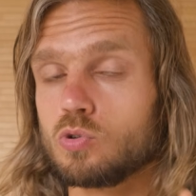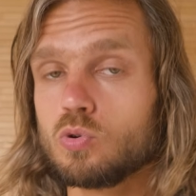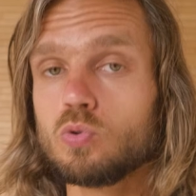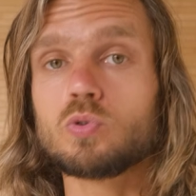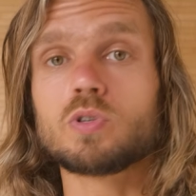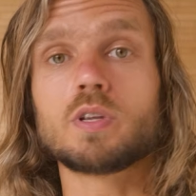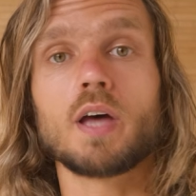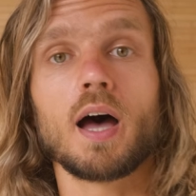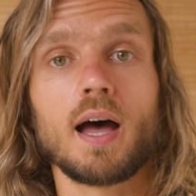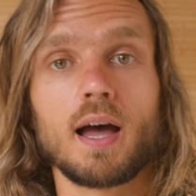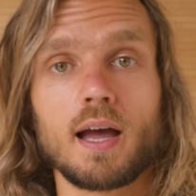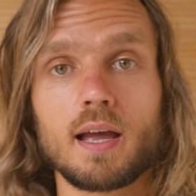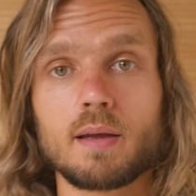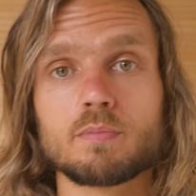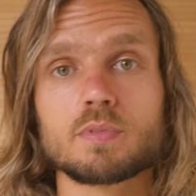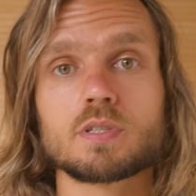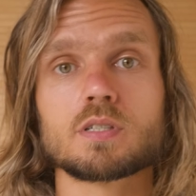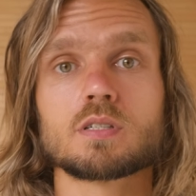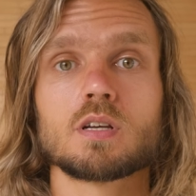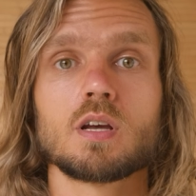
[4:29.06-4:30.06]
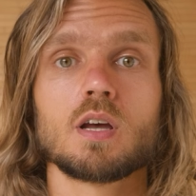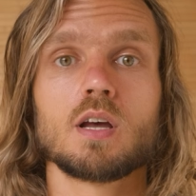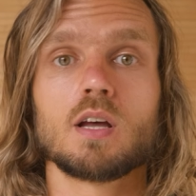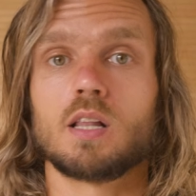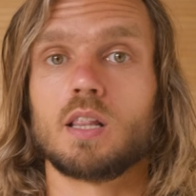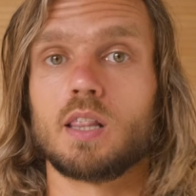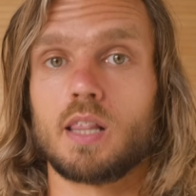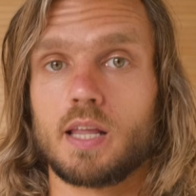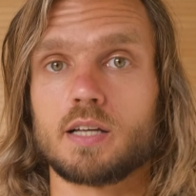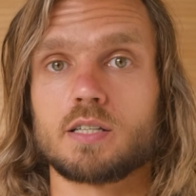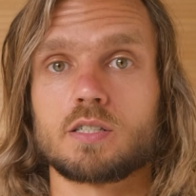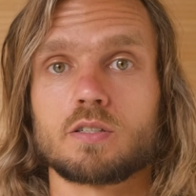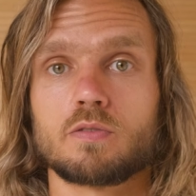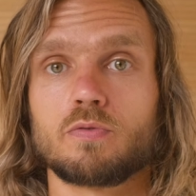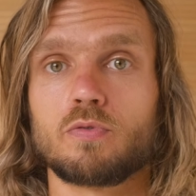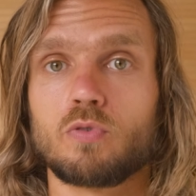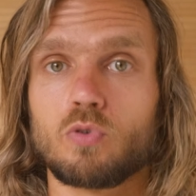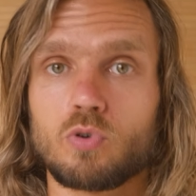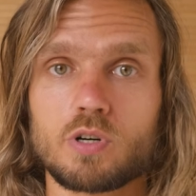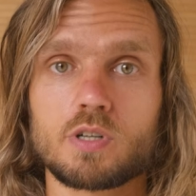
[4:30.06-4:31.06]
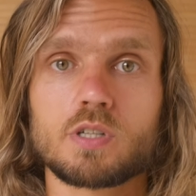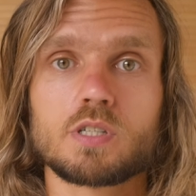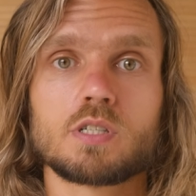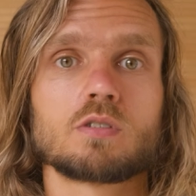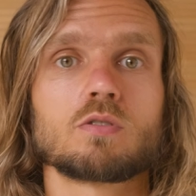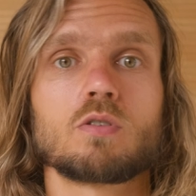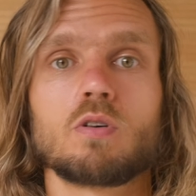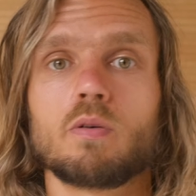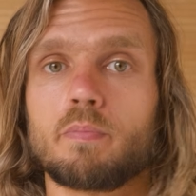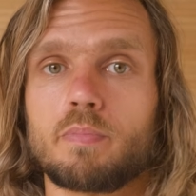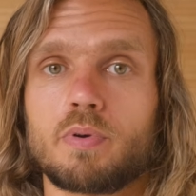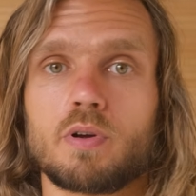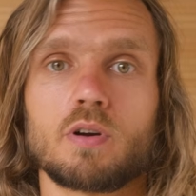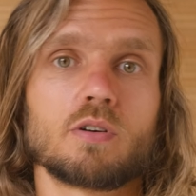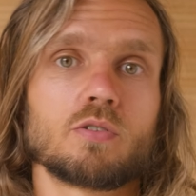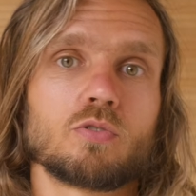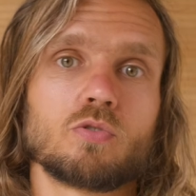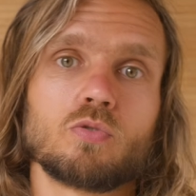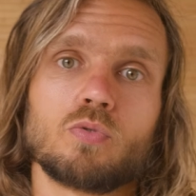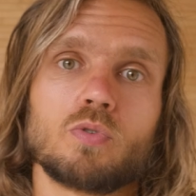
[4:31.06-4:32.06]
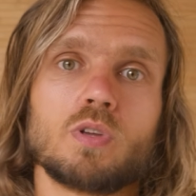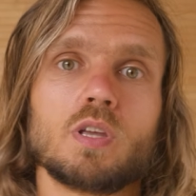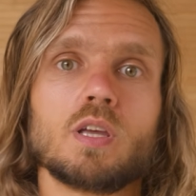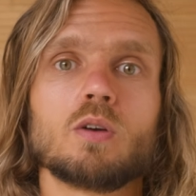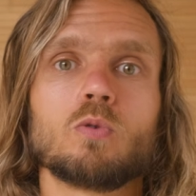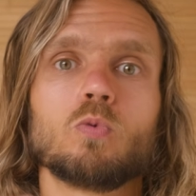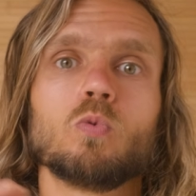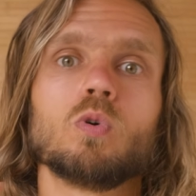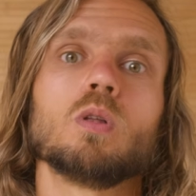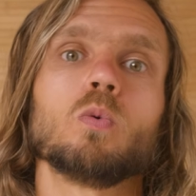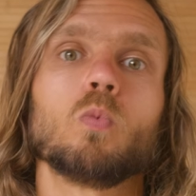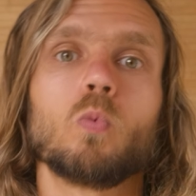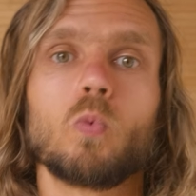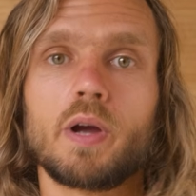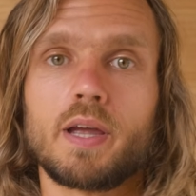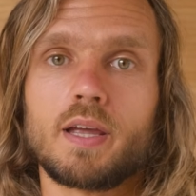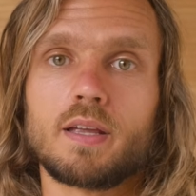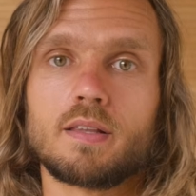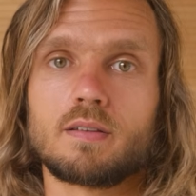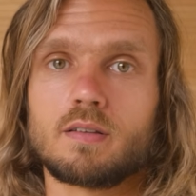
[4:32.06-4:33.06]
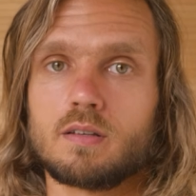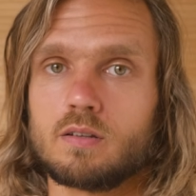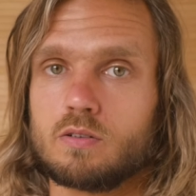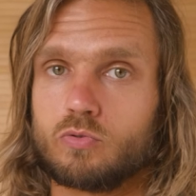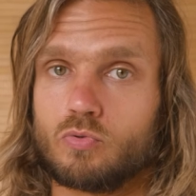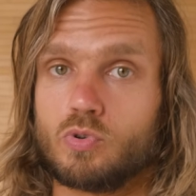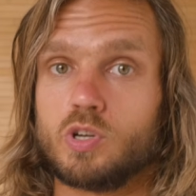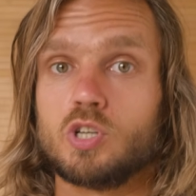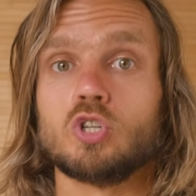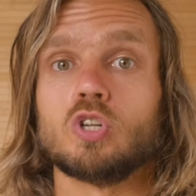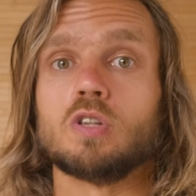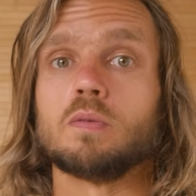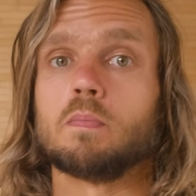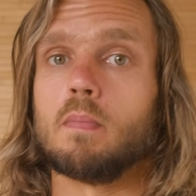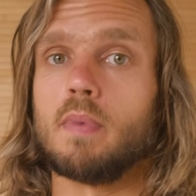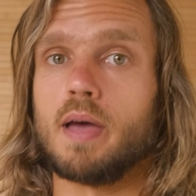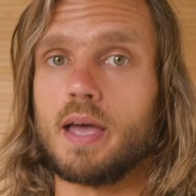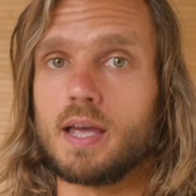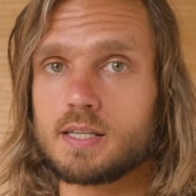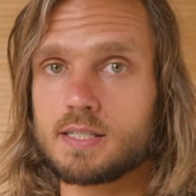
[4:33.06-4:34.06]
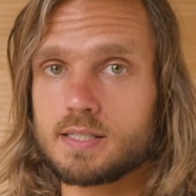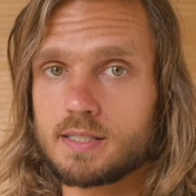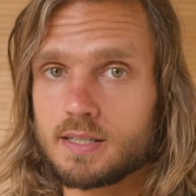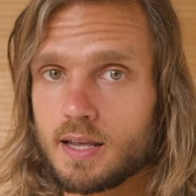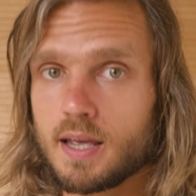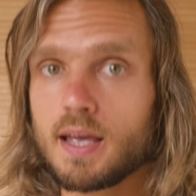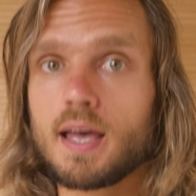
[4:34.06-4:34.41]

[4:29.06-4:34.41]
2 times less force compared to equal weight rigid mass.